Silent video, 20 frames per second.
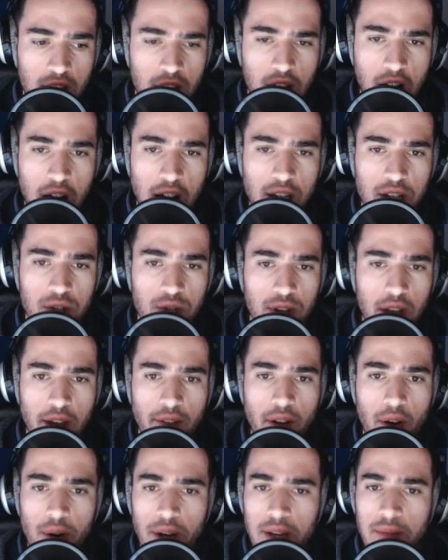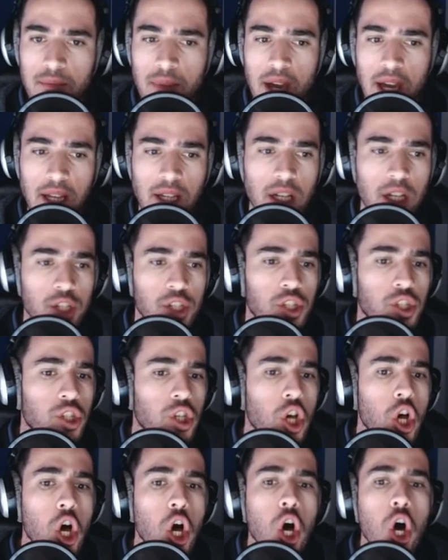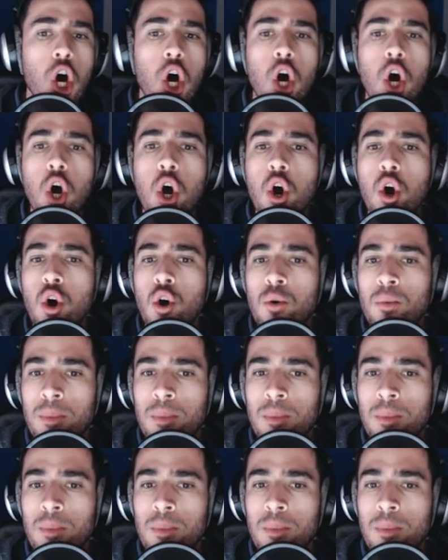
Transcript: I should have already made so